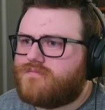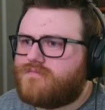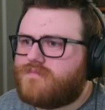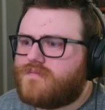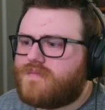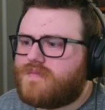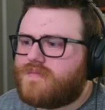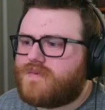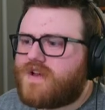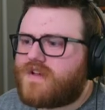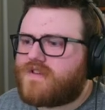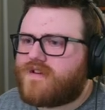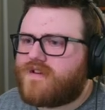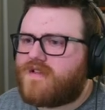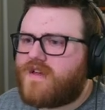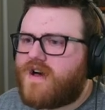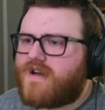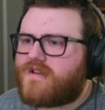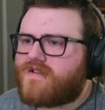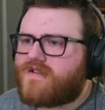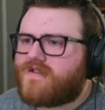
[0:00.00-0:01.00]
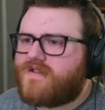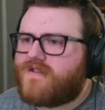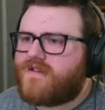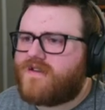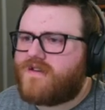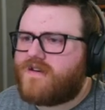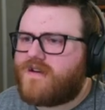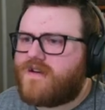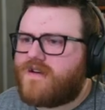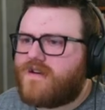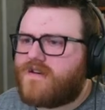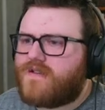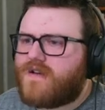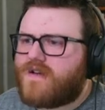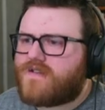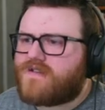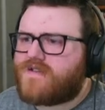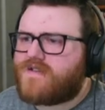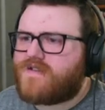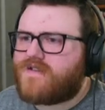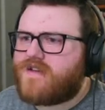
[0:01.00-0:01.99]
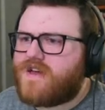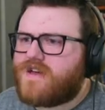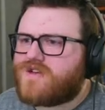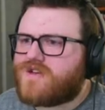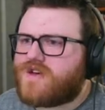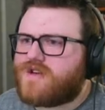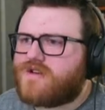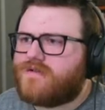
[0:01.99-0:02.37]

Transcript: Guess I lost the, uh, lost the station.